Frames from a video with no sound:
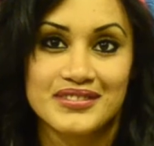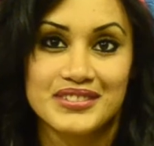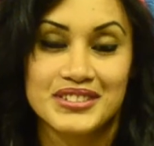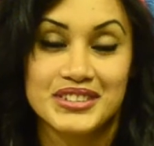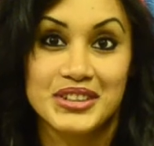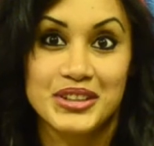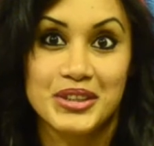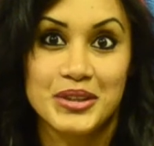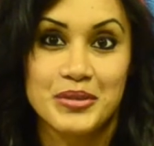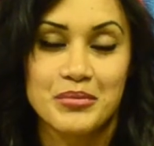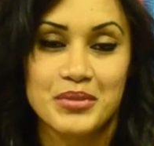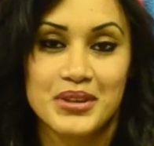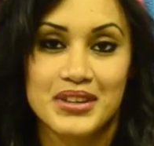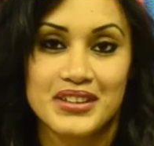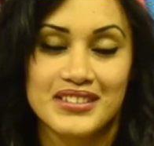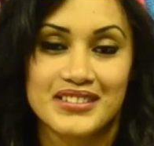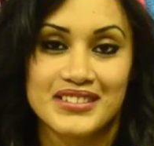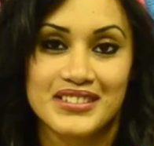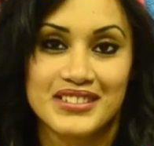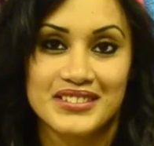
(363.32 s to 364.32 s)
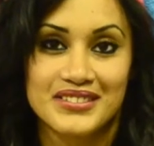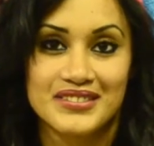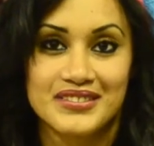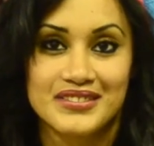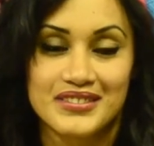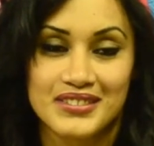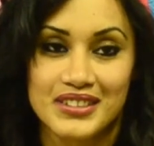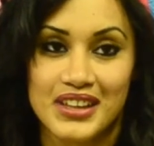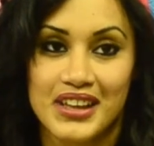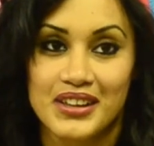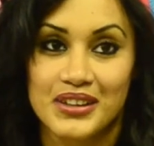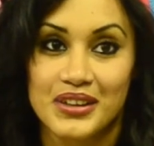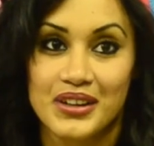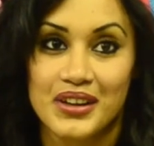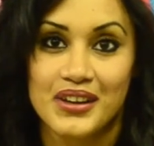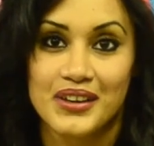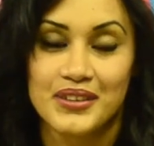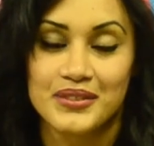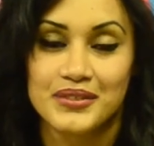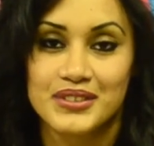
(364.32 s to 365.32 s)
deep, like
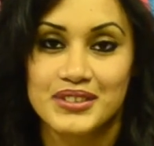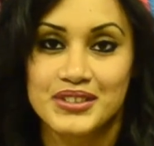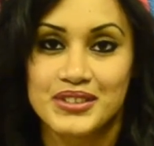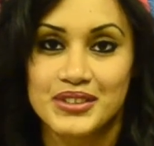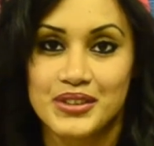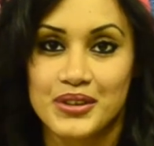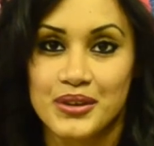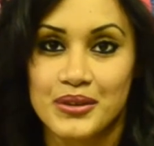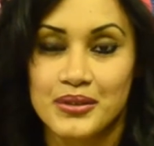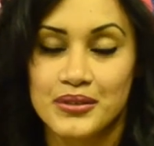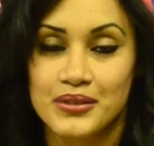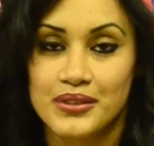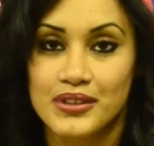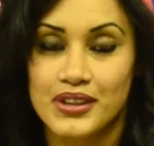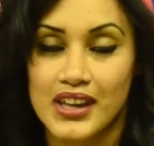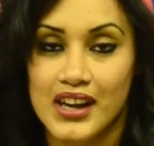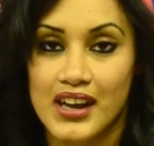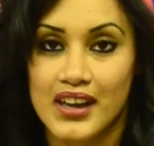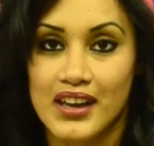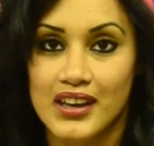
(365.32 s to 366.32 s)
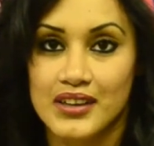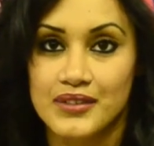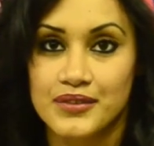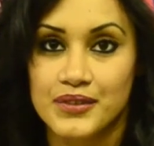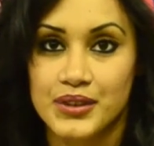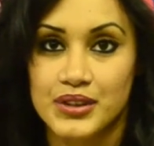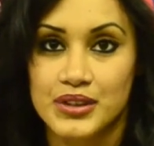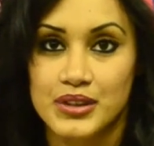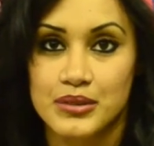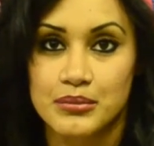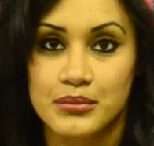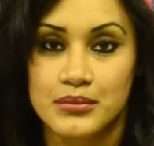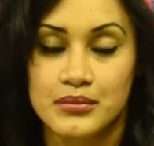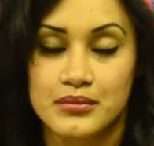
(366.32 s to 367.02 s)
love, you know, that I have for them.